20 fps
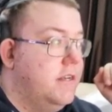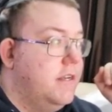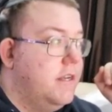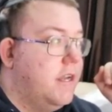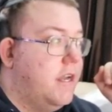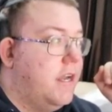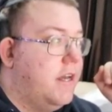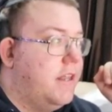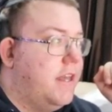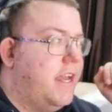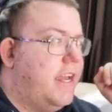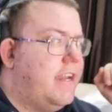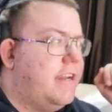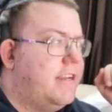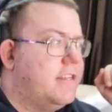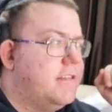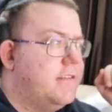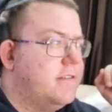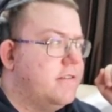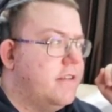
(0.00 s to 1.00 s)
The
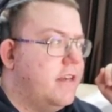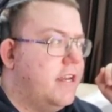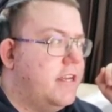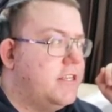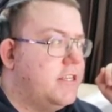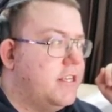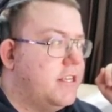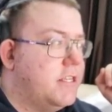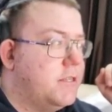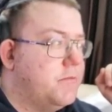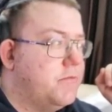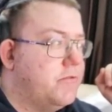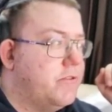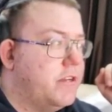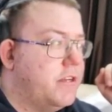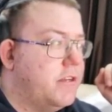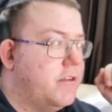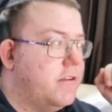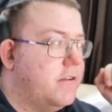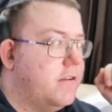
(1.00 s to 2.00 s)
hair shading is pretty
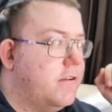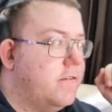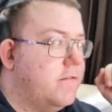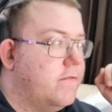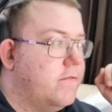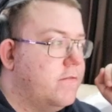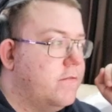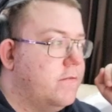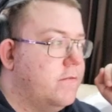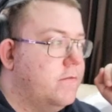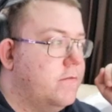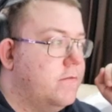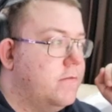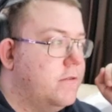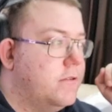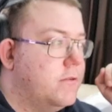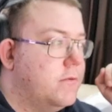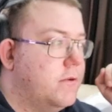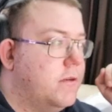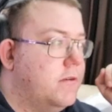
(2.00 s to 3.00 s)
good overall
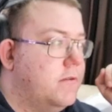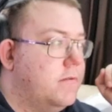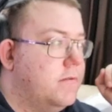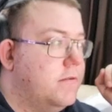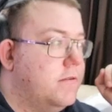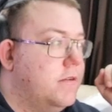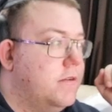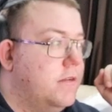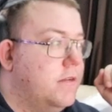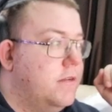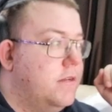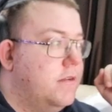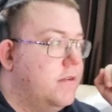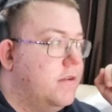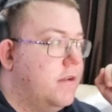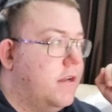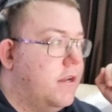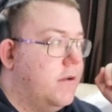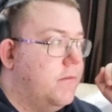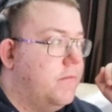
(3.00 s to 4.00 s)
as well.
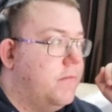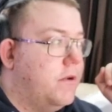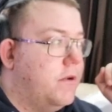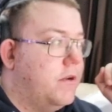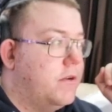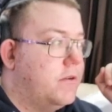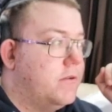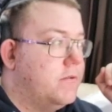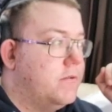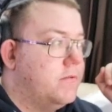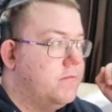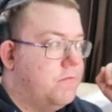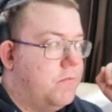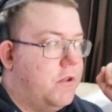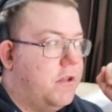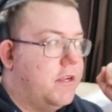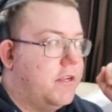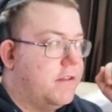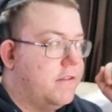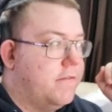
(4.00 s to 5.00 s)
I do
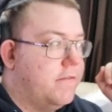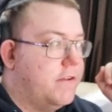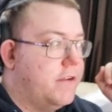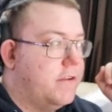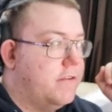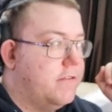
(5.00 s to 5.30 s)
like the figure